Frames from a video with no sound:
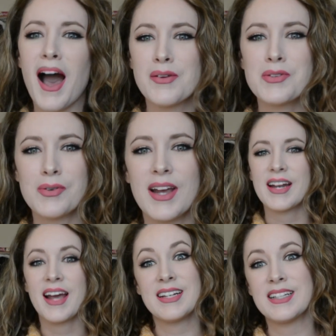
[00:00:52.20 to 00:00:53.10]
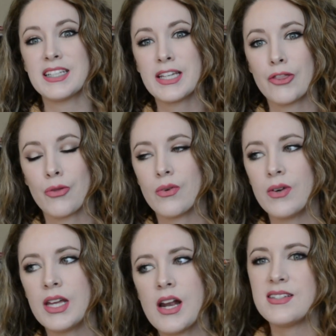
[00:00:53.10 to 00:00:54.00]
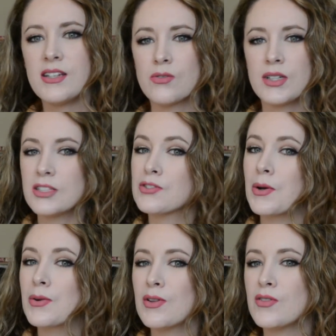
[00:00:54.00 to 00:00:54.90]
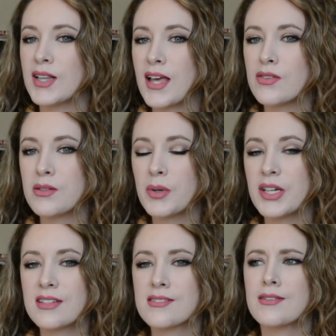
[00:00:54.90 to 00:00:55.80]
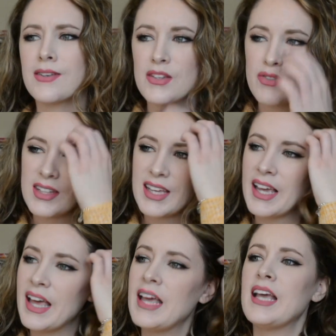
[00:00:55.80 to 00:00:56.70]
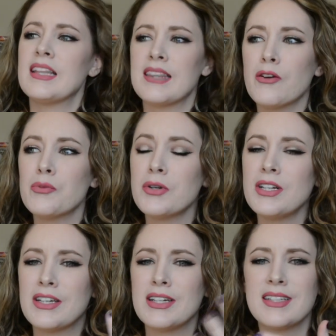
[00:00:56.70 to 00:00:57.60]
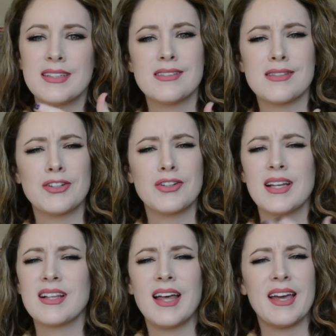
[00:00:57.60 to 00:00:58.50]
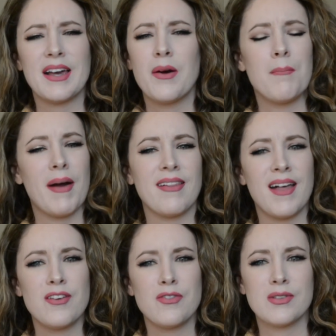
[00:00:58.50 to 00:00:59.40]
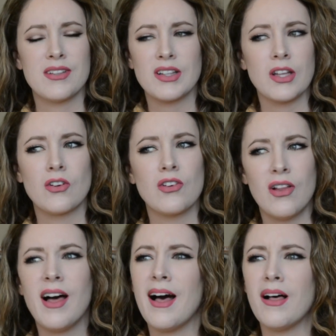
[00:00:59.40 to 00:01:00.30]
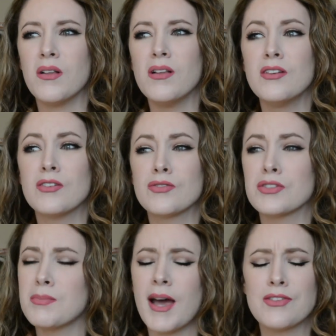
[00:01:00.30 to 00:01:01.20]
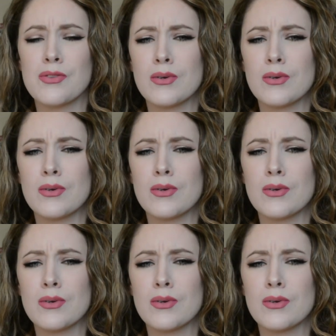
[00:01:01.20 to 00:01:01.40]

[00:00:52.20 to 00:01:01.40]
I was right. I didn't get through it. I did read a total of 11 books, so I feel like that was pretty good considering like my life was literal hell for the past